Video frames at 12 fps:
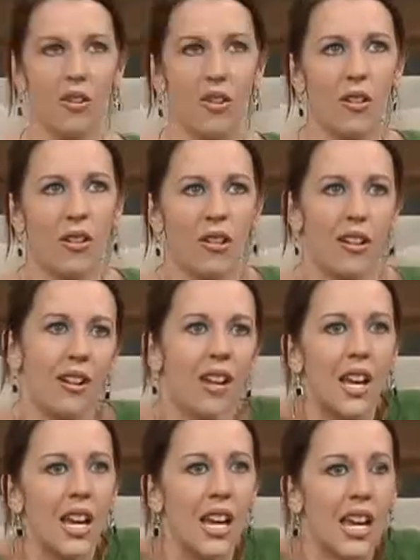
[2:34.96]
God,
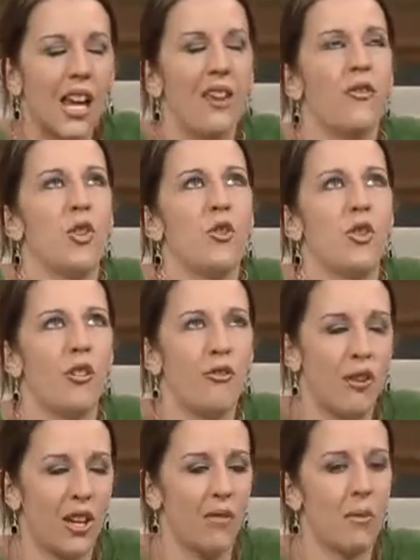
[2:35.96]
if you could
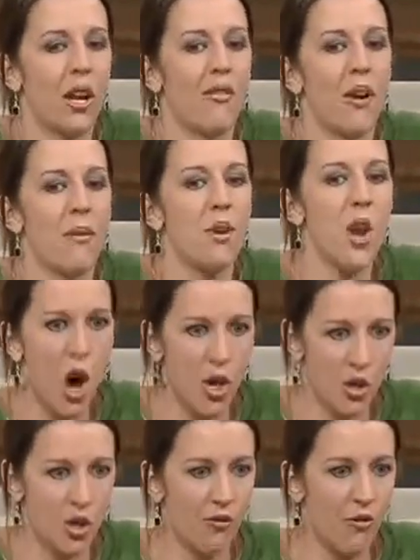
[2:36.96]
forgive me, if I'm not
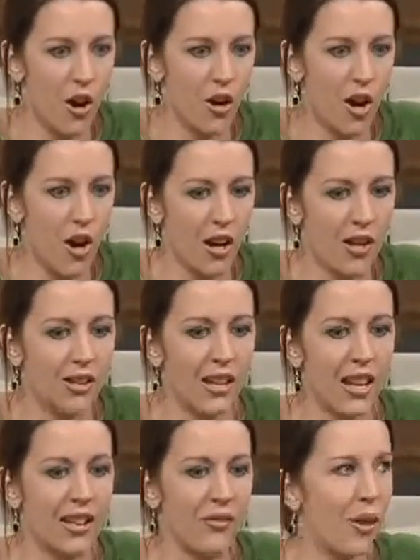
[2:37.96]
too far gone,
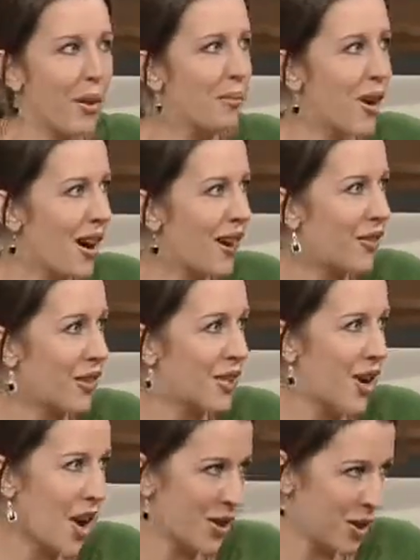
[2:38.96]
like if I'm not, if it's
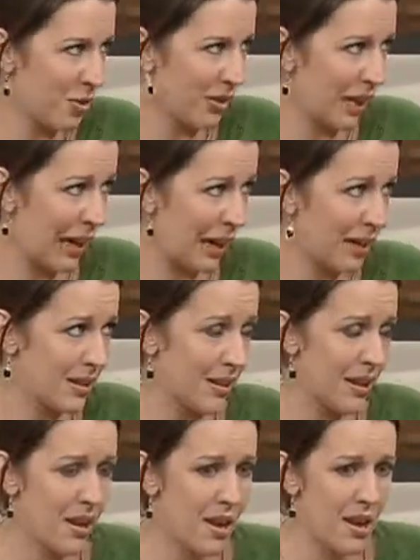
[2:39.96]
not too late.
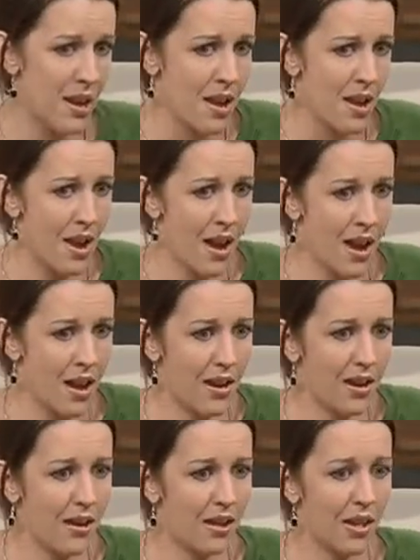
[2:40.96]

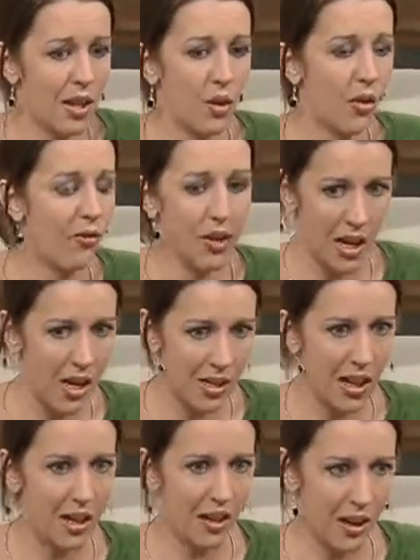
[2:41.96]
And, you know, if it is,
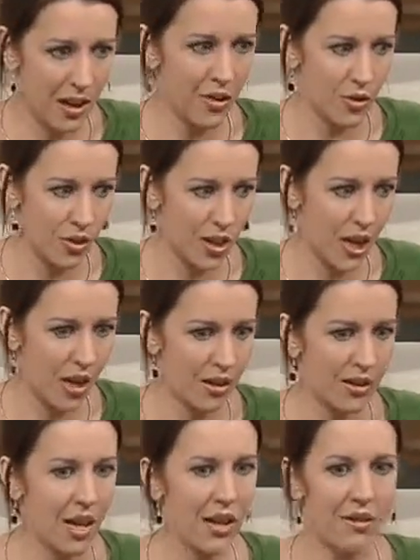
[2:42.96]
I understand,
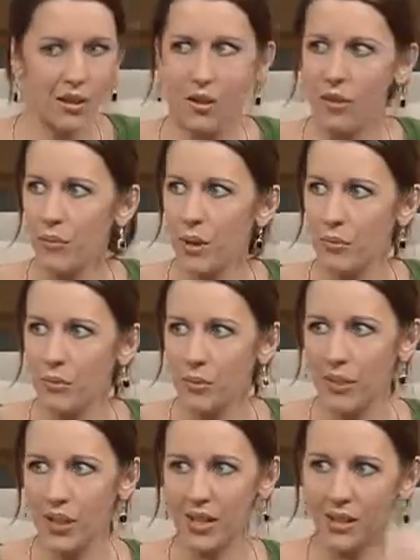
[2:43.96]
because you know, I've been
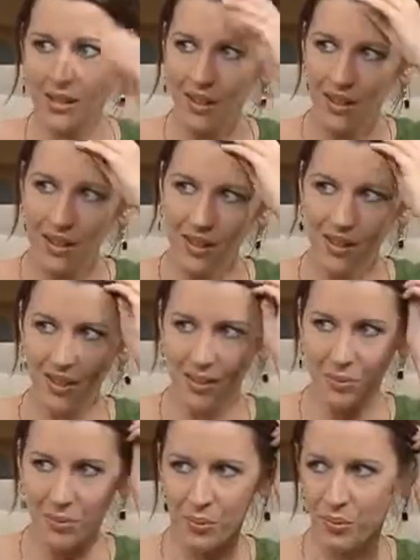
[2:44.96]
pretty, you
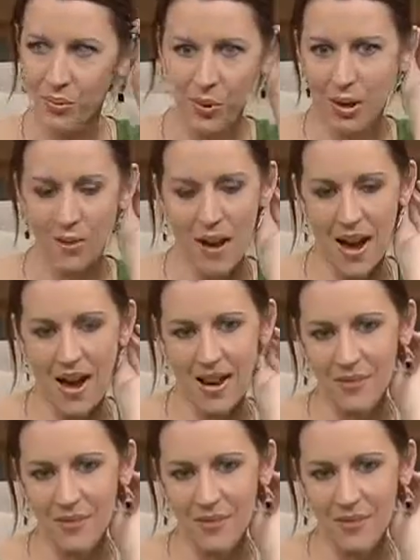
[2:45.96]
know, pretty bad.